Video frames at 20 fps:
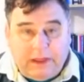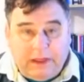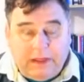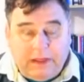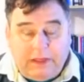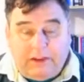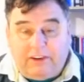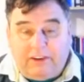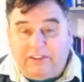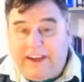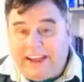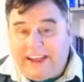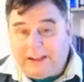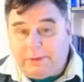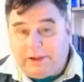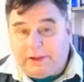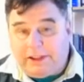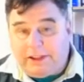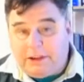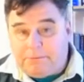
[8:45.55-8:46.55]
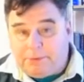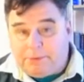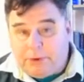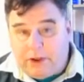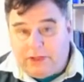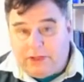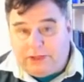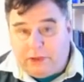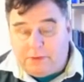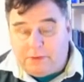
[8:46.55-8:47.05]
They're available in print
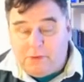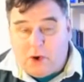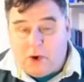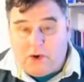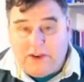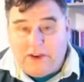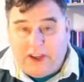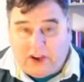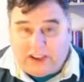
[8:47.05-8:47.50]
through the Moriel